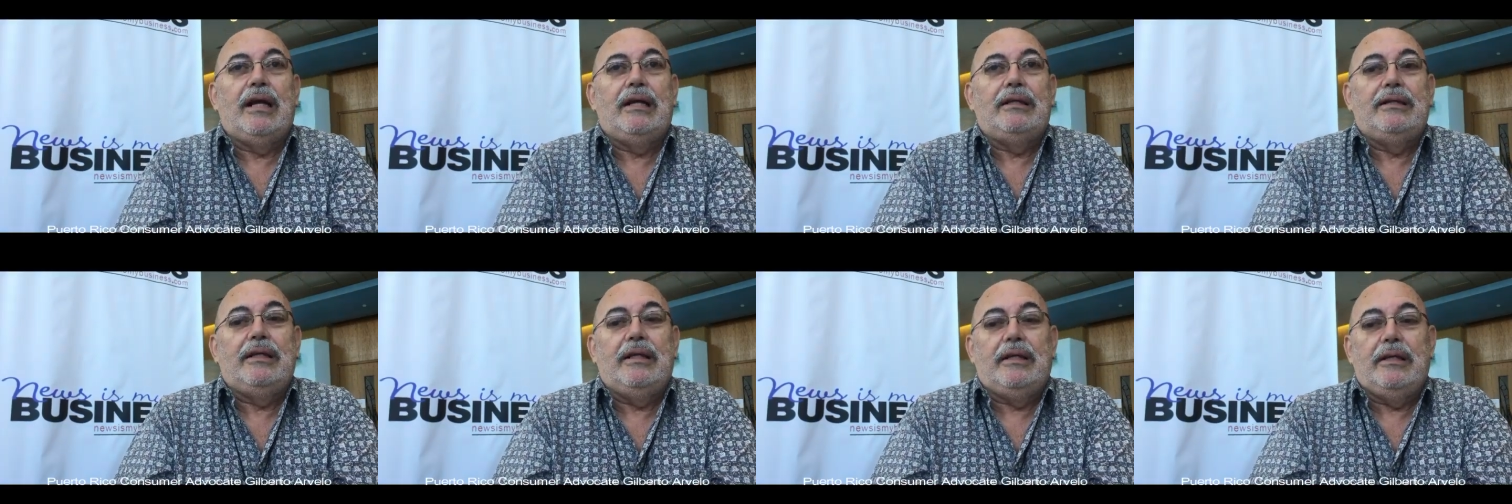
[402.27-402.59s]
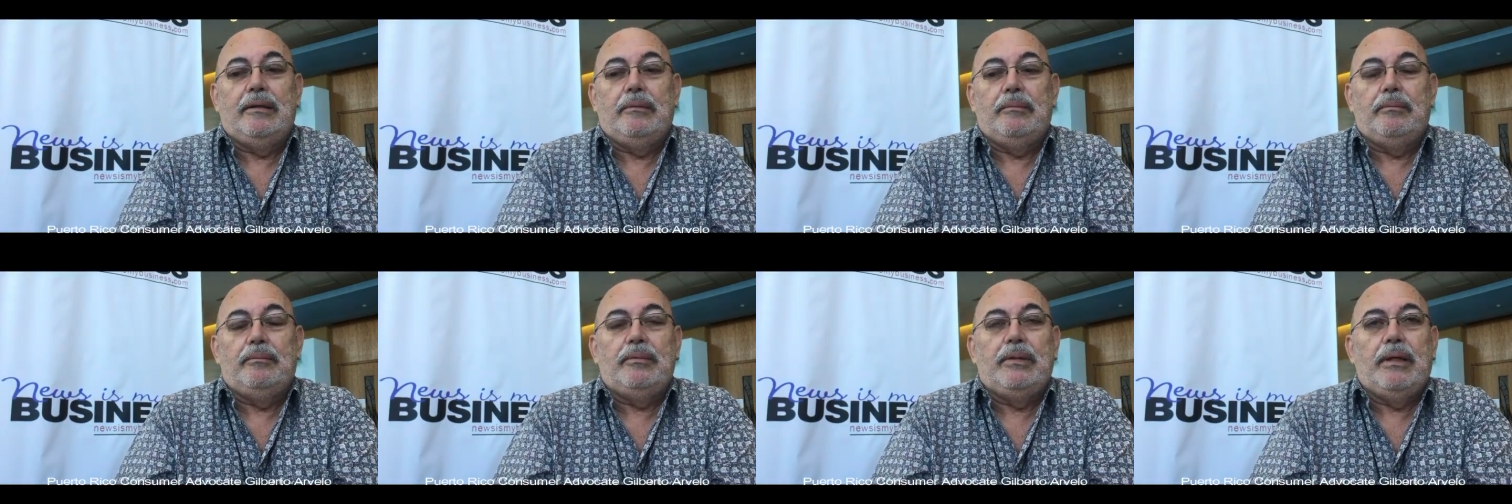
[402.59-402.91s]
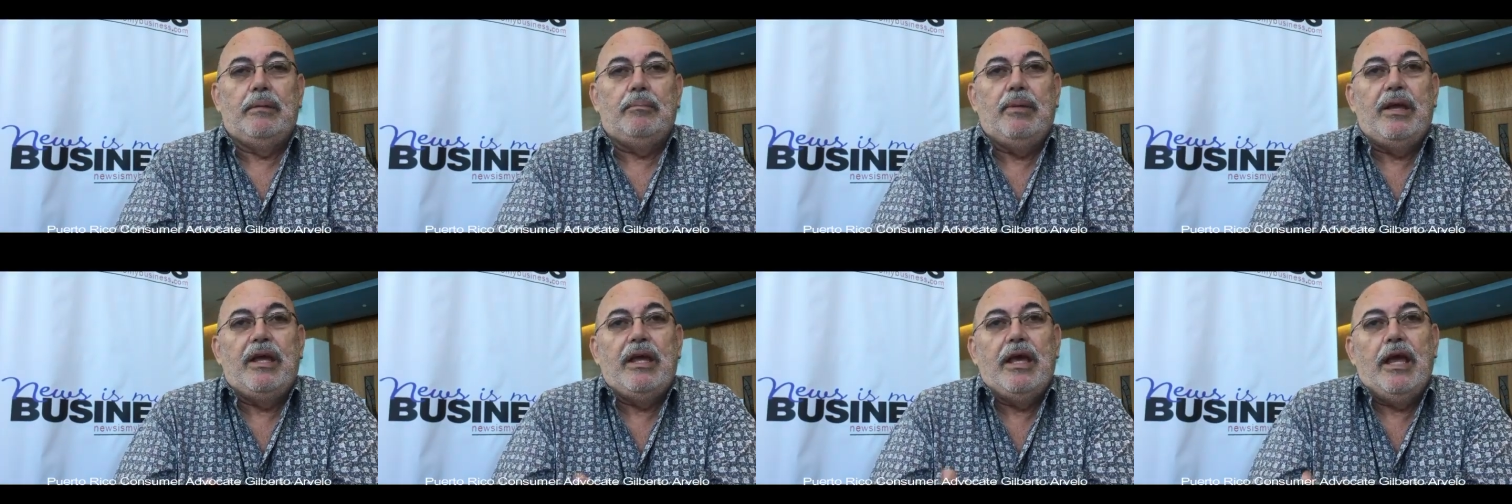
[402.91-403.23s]
and the,
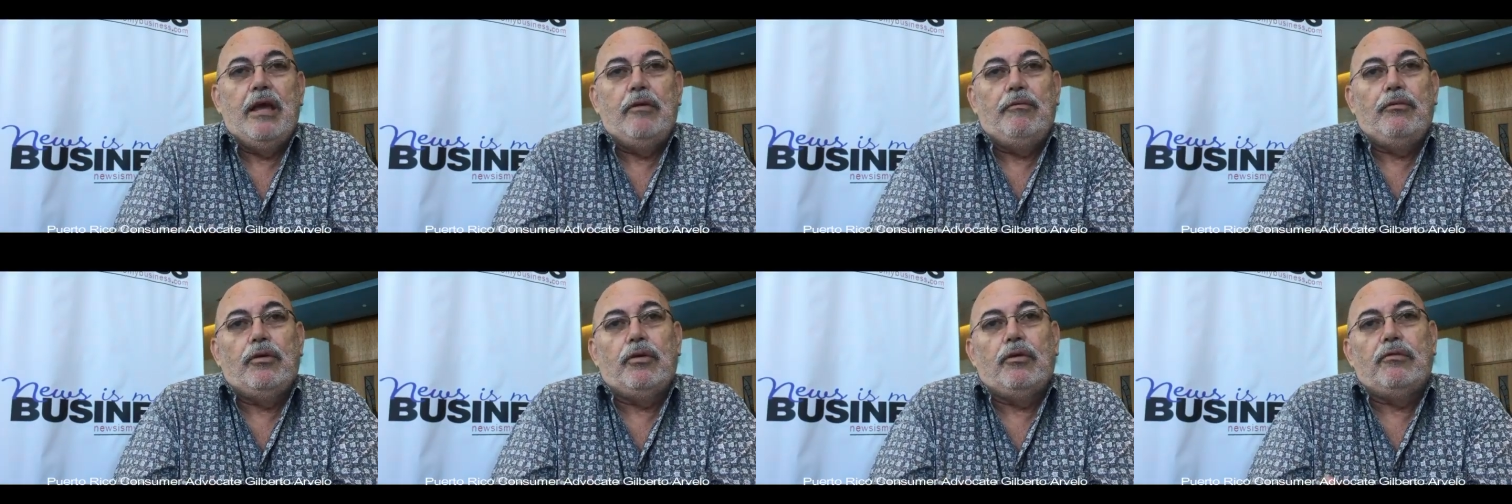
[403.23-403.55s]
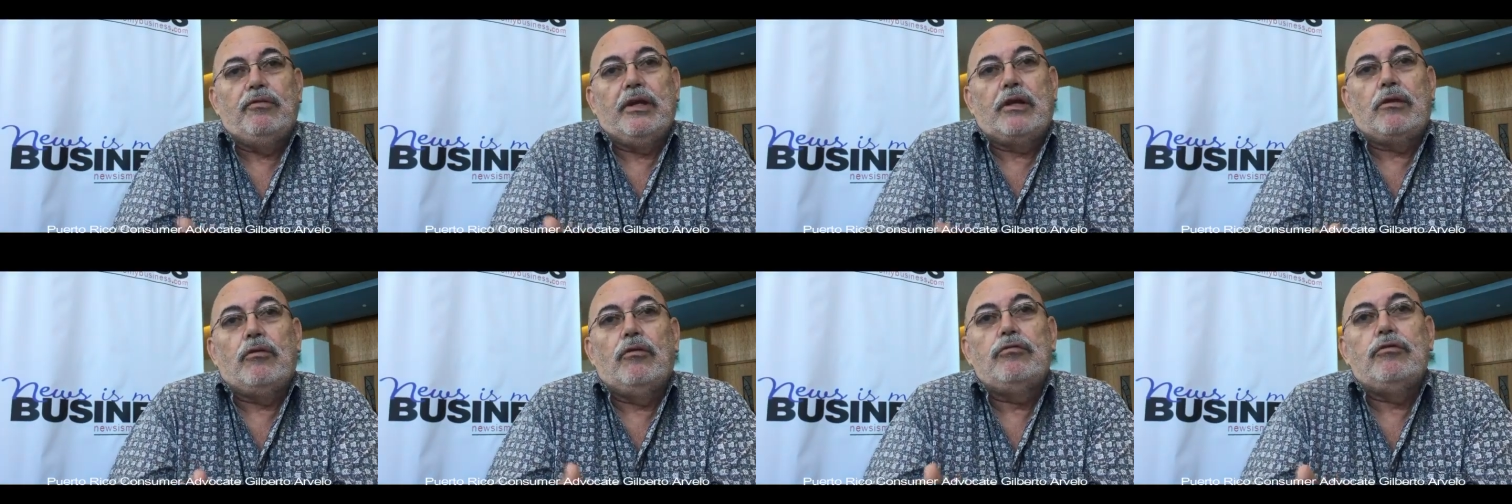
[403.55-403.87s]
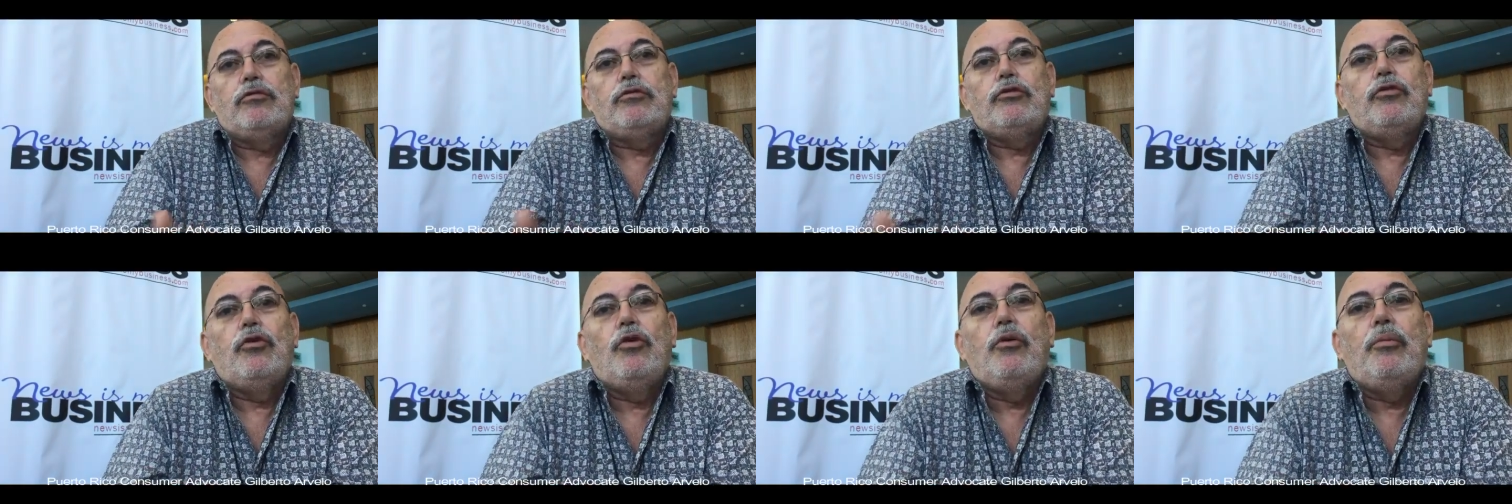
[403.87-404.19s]
the behavior of the
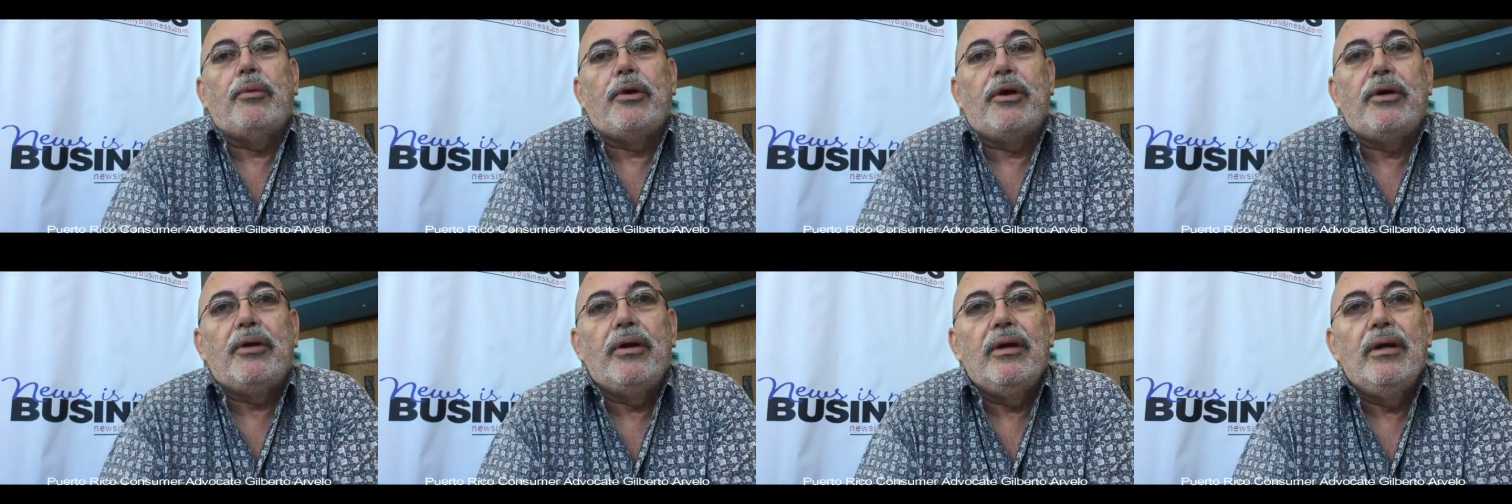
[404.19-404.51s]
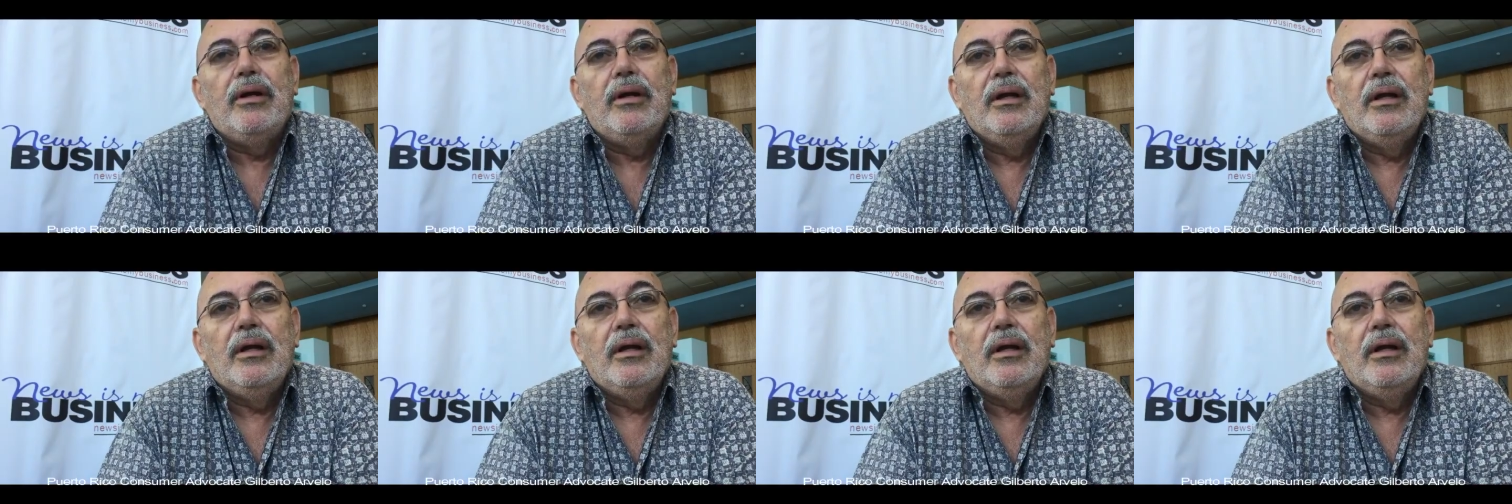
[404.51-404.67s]
consumer